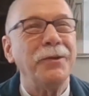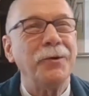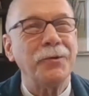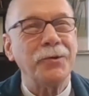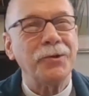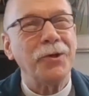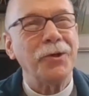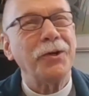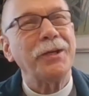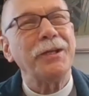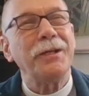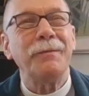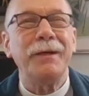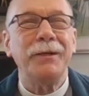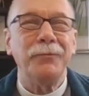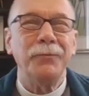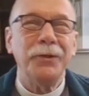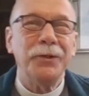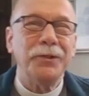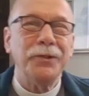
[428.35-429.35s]
talking
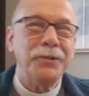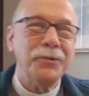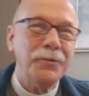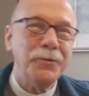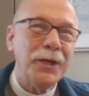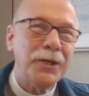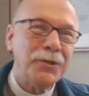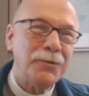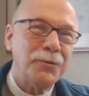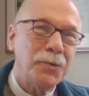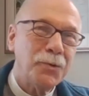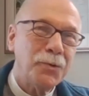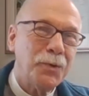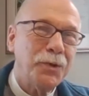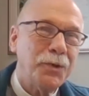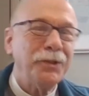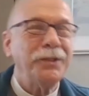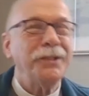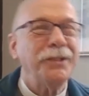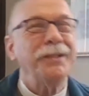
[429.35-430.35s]
about what the US was
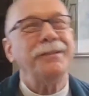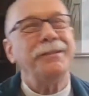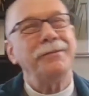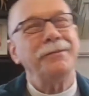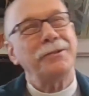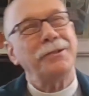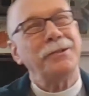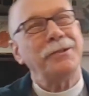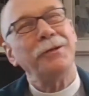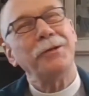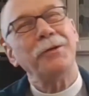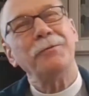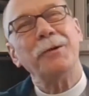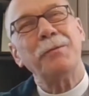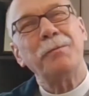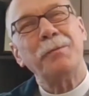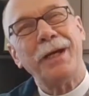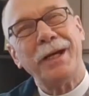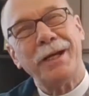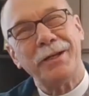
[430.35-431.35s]
really, and they're telling you what
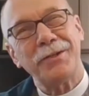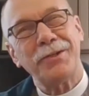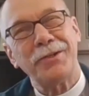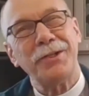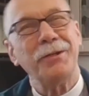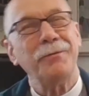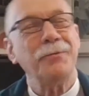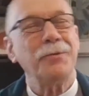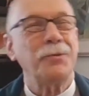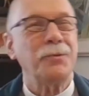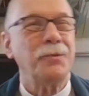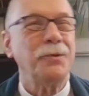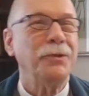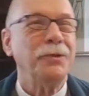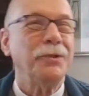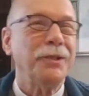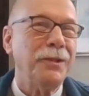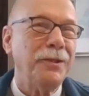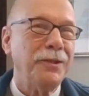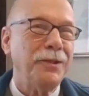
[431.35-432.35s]
Pakistan was
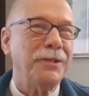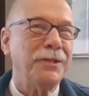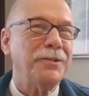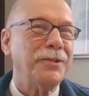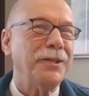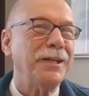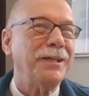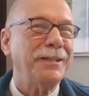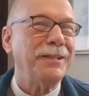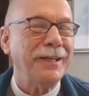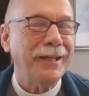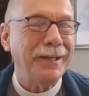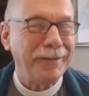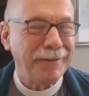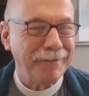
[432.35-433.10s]
really and things like that.